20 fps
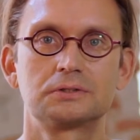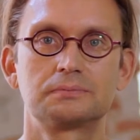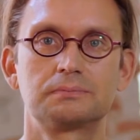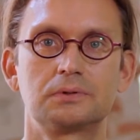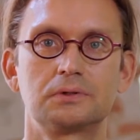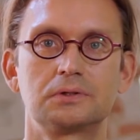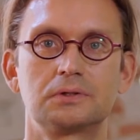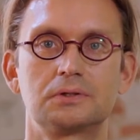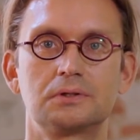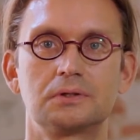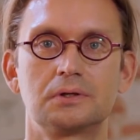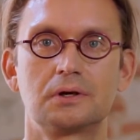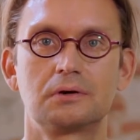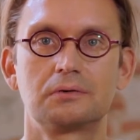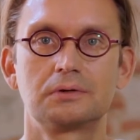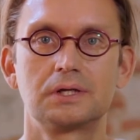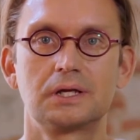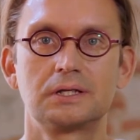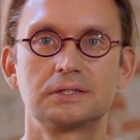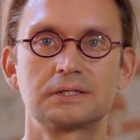but
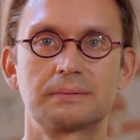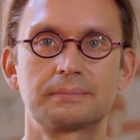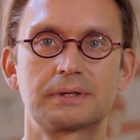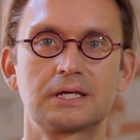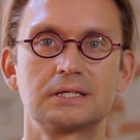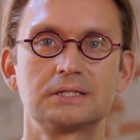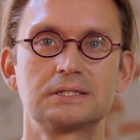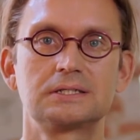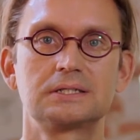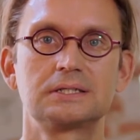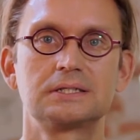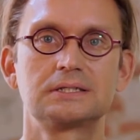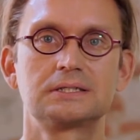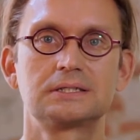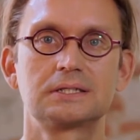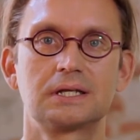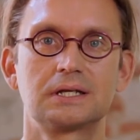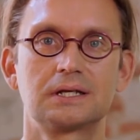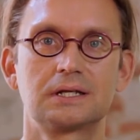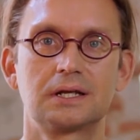in some cases
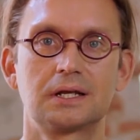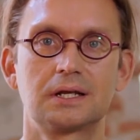and